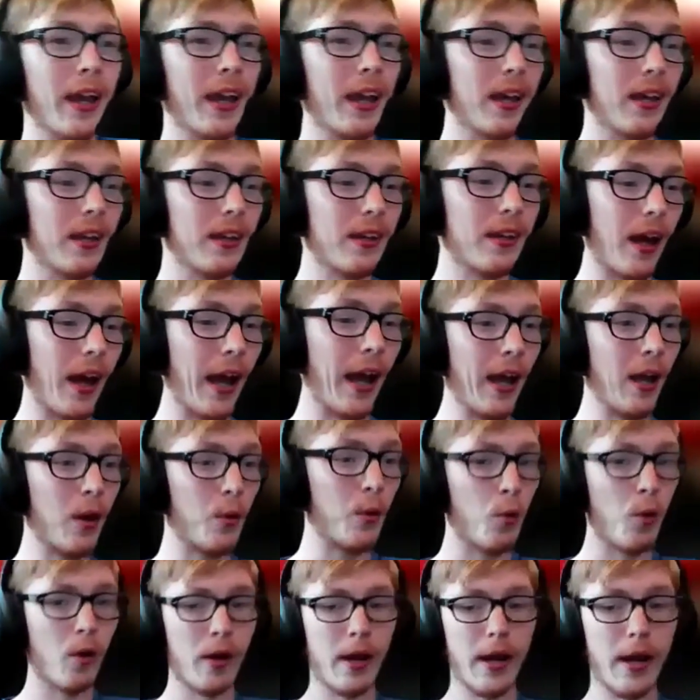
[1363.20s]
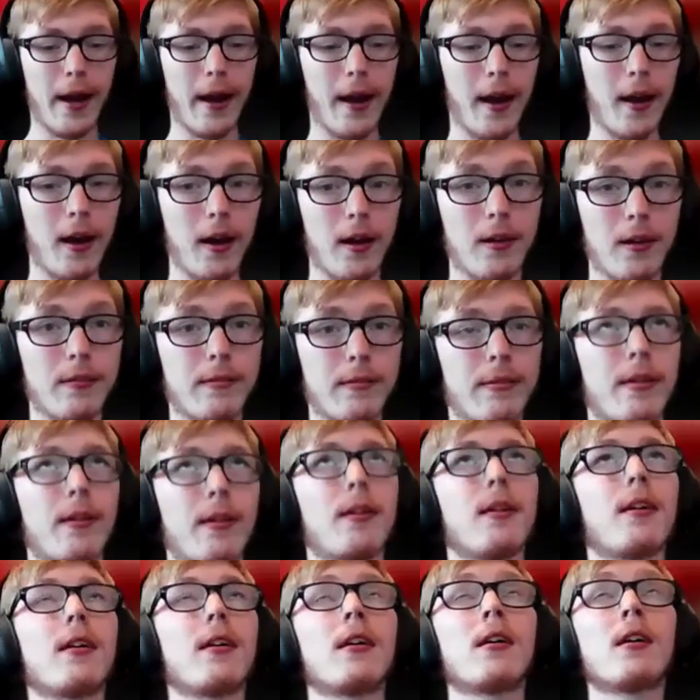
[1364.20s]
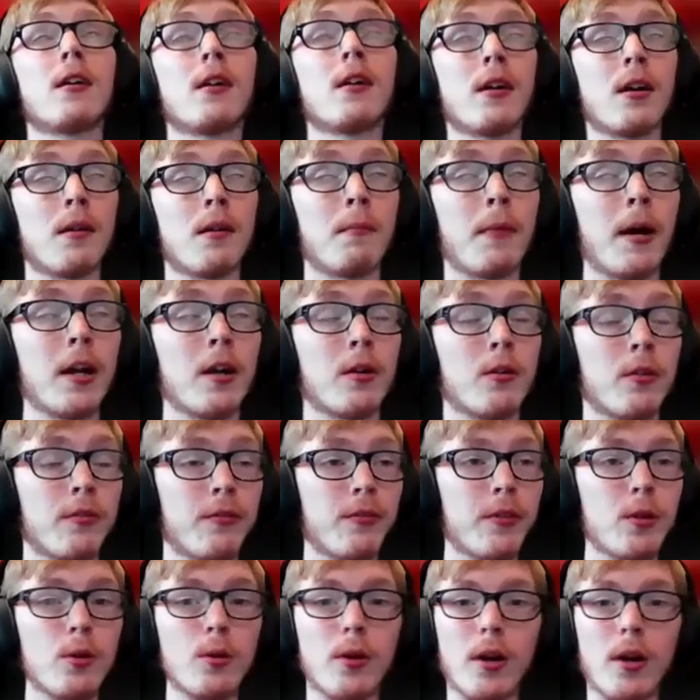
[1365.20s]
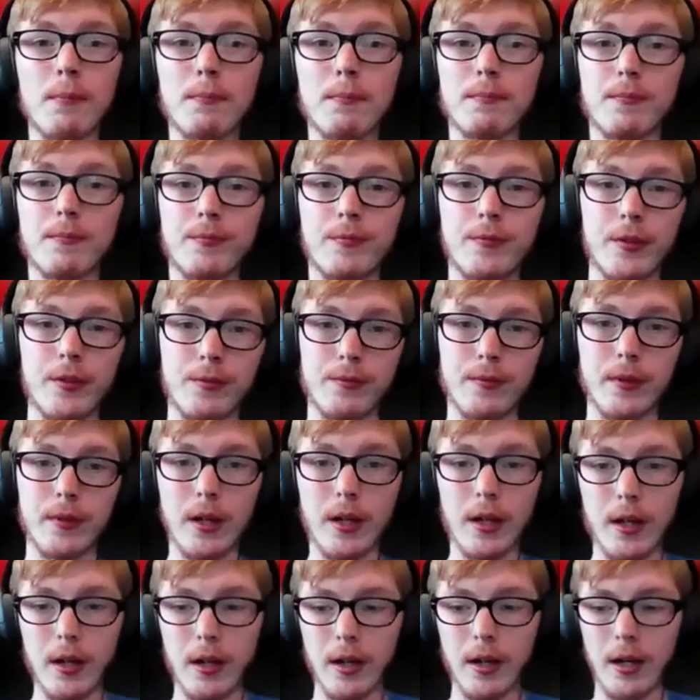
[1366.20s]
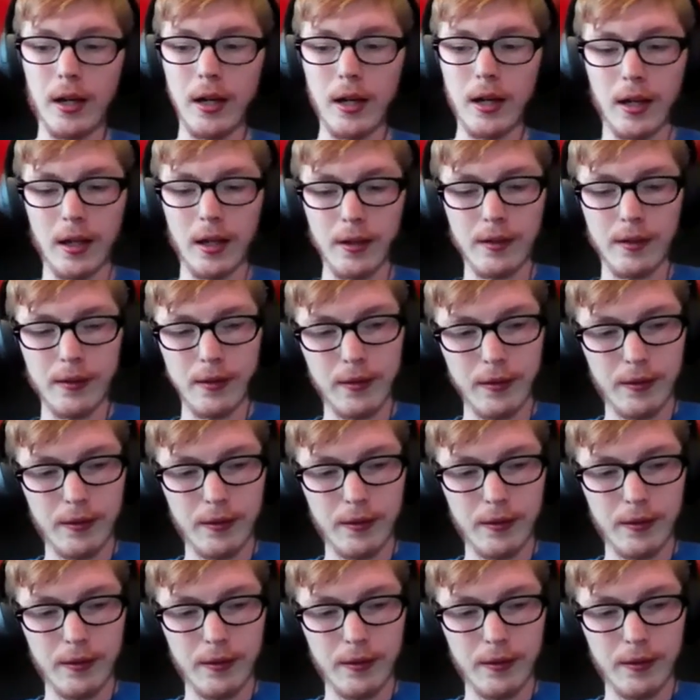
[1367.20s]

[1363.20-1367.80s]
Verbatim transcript: And I will have my review up for, uh,